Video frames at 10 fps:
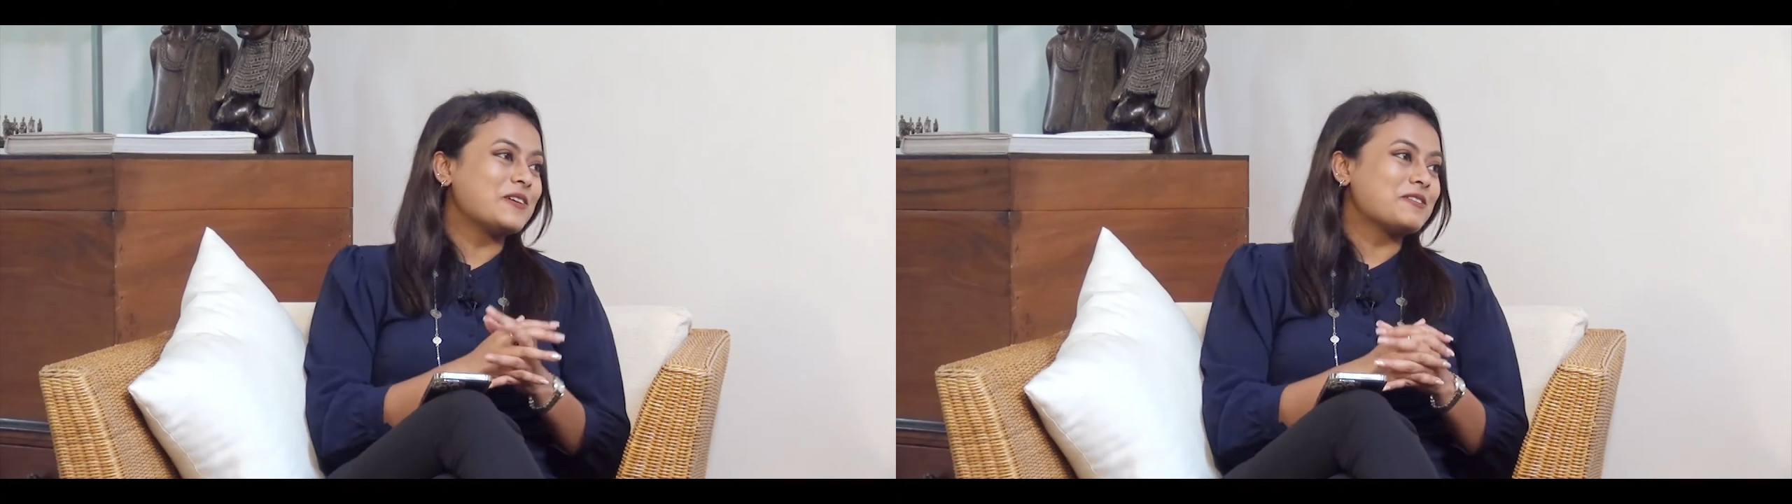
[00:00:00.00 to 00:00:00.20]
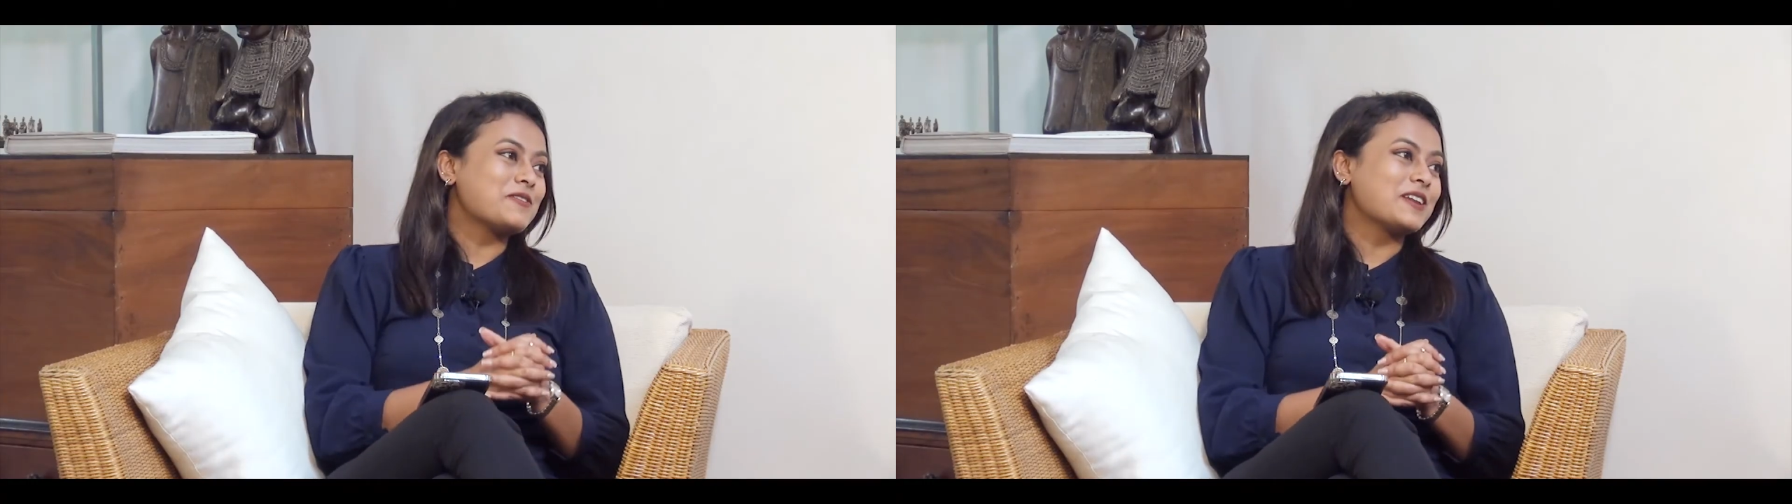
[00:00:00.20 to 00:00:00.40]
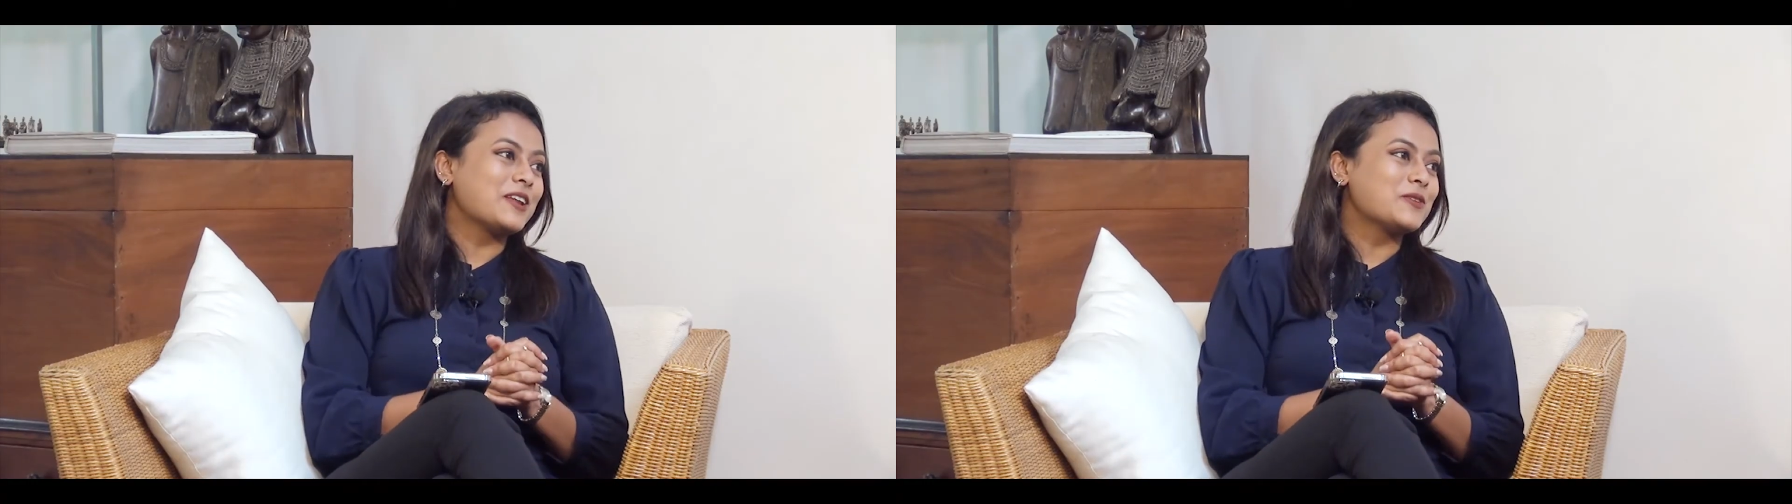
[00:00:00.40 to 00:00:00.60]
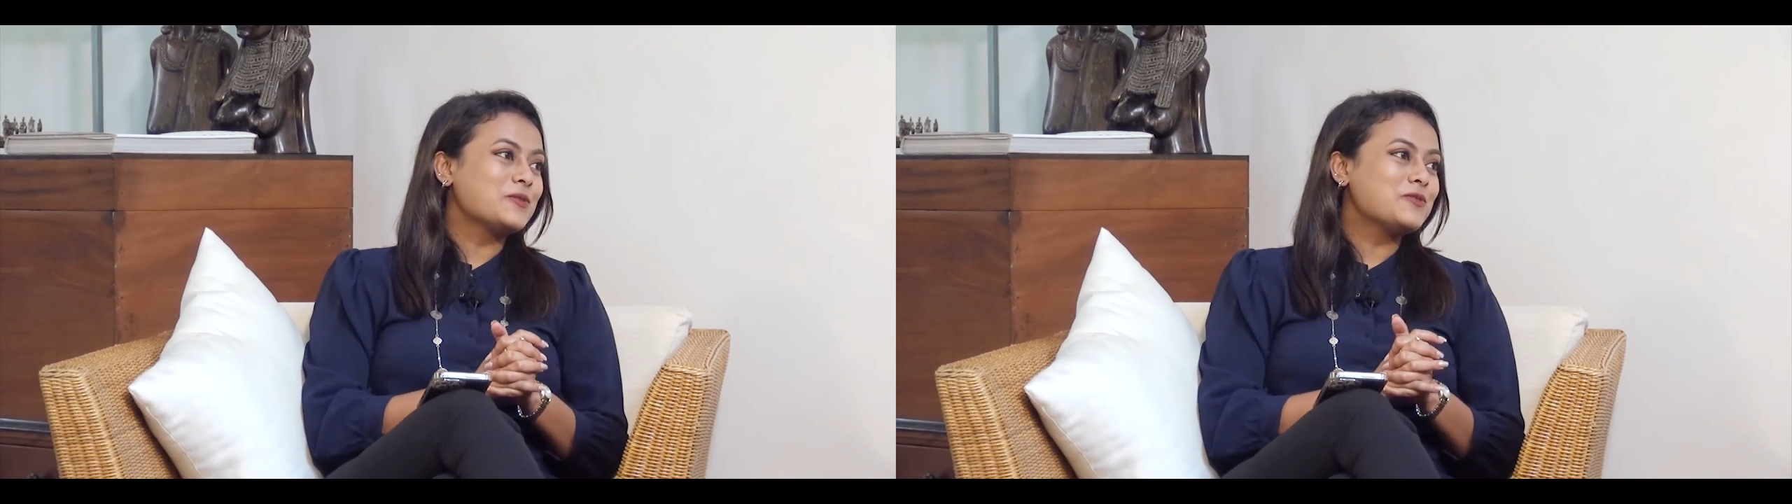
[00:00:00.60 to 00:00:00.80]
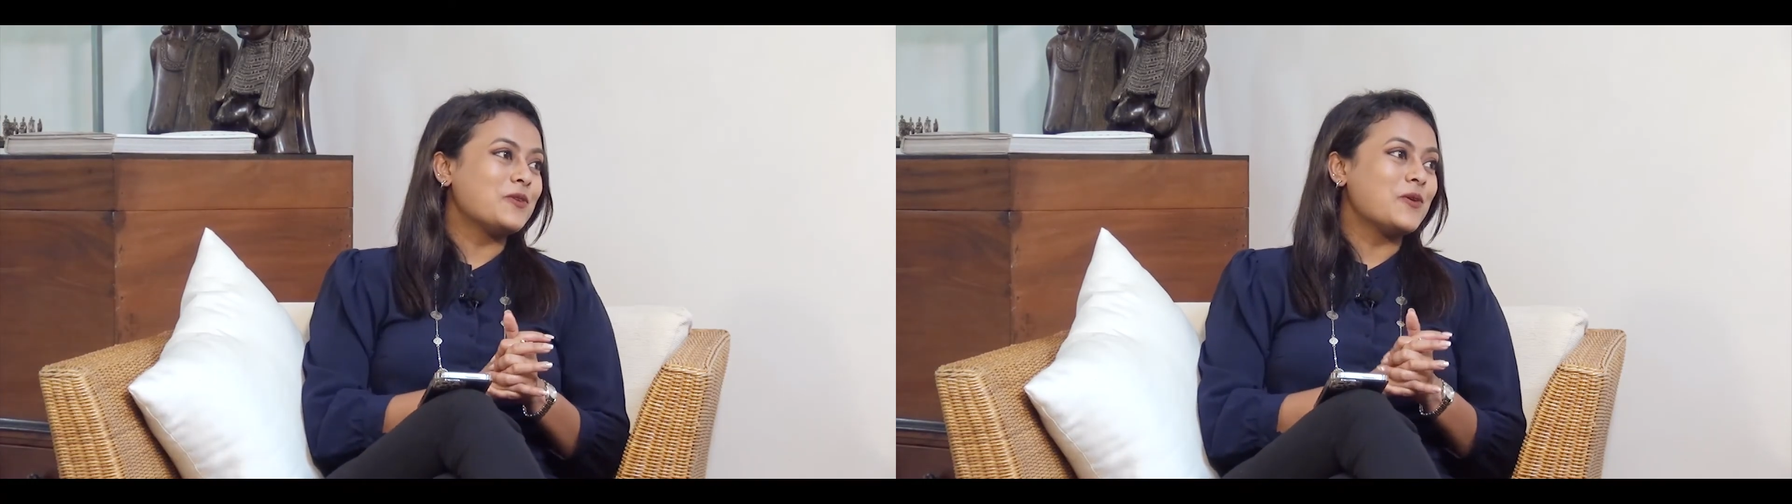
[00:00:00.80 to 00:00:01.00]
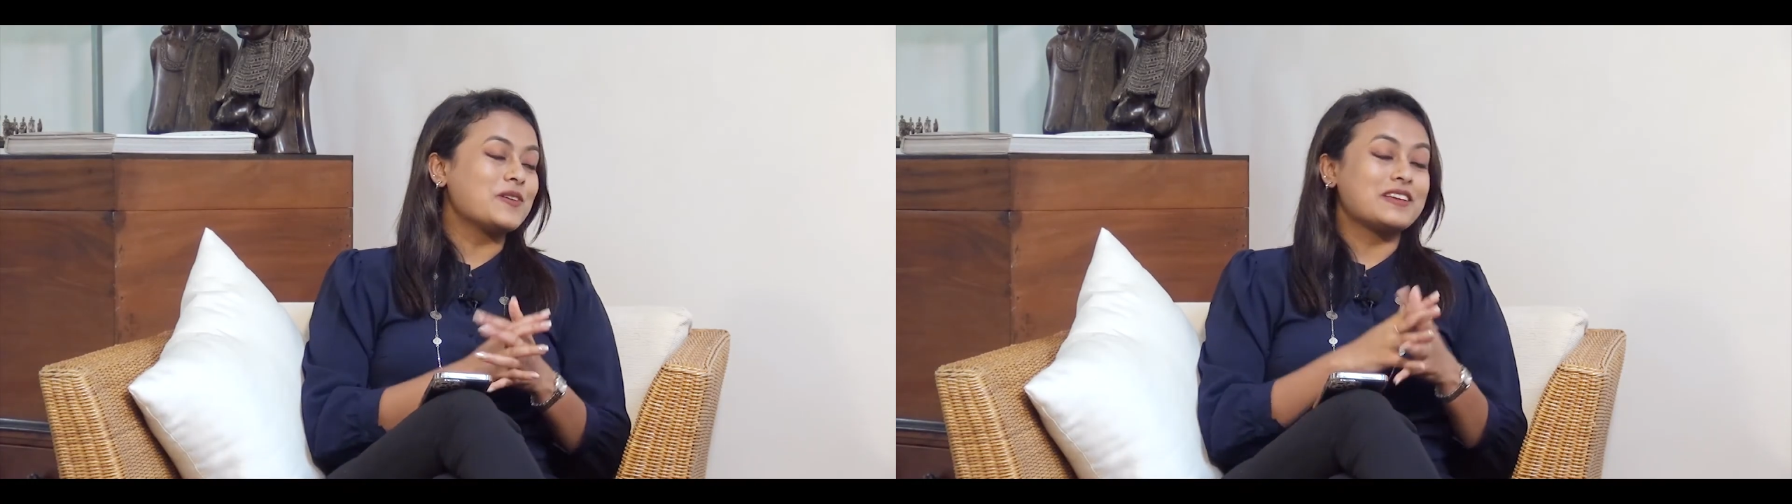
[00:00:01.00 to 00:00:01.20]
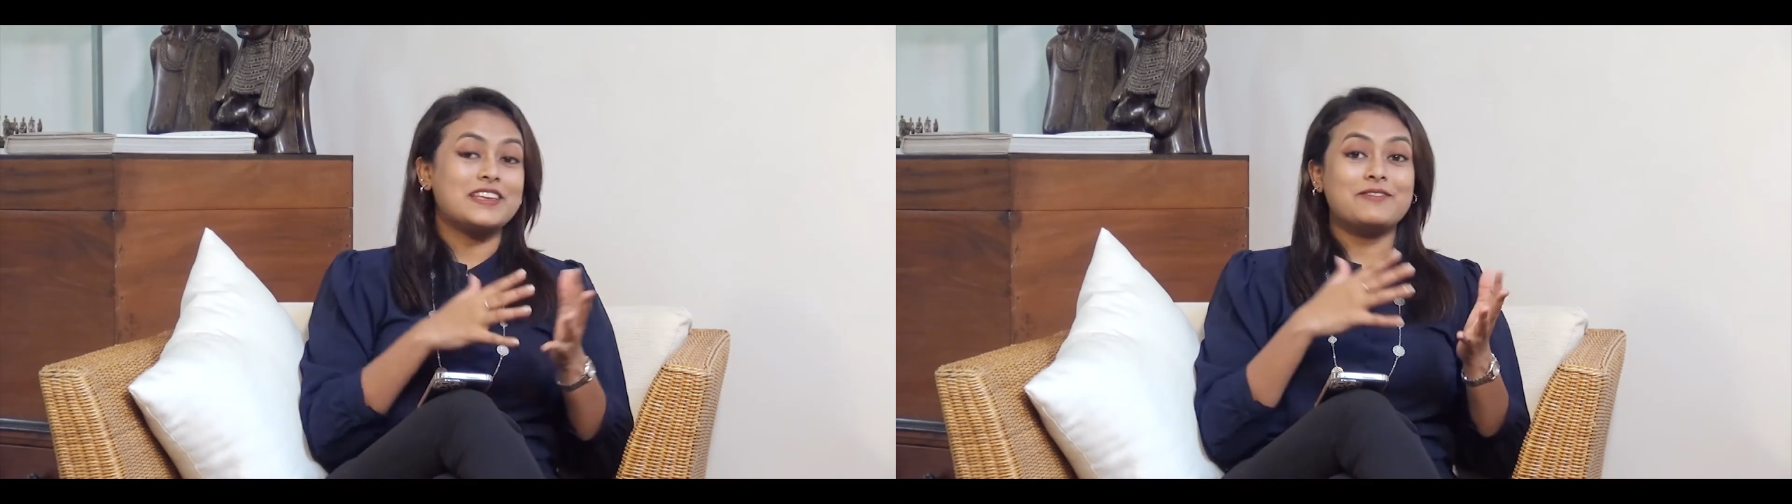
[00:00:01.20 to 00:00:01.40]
Ravi Fernando, for